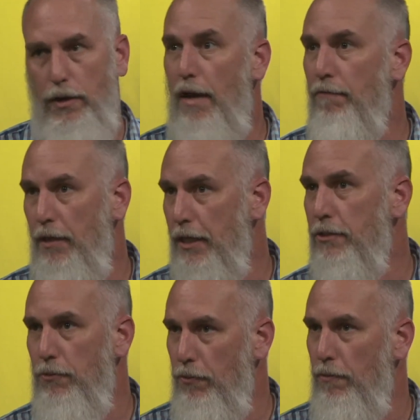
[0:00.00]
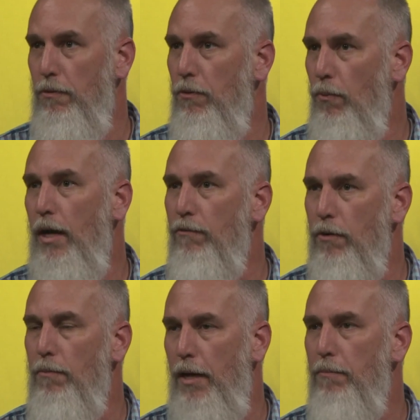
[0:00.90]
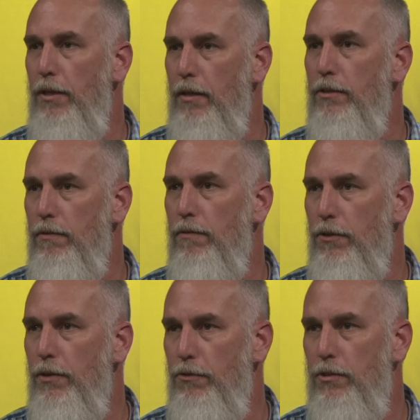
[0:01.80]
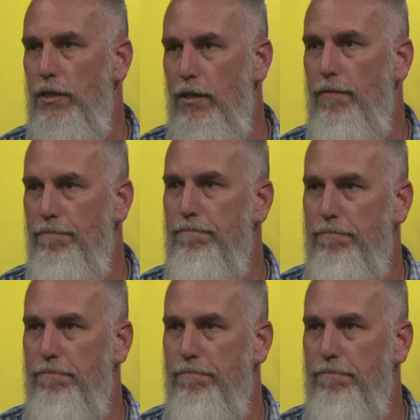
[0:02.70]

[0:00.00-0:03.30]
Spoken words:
your Netflix or whatever it might be that you're interested in.